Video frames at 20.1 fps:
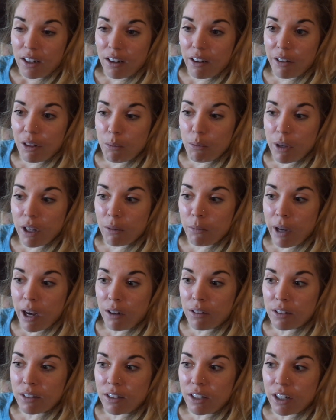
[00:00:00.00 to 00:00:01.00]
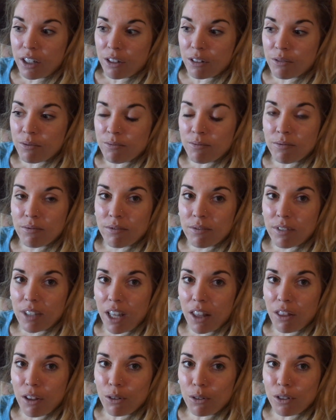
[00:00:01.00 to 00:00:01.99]
on the big mountain, you know,
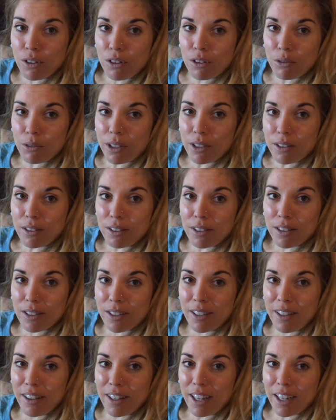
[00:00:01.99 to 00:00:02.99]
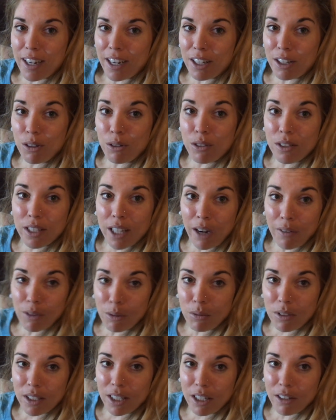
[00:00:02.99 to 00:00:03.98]
getting those thrills that I used to get
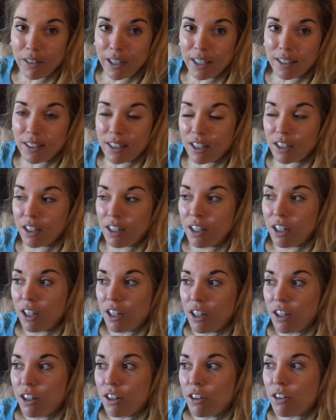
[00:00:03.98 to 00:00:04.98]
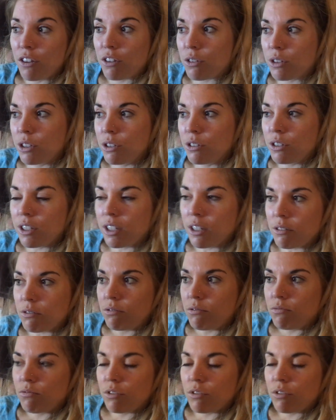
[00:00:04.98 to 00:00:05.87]
from ski racing through, you know,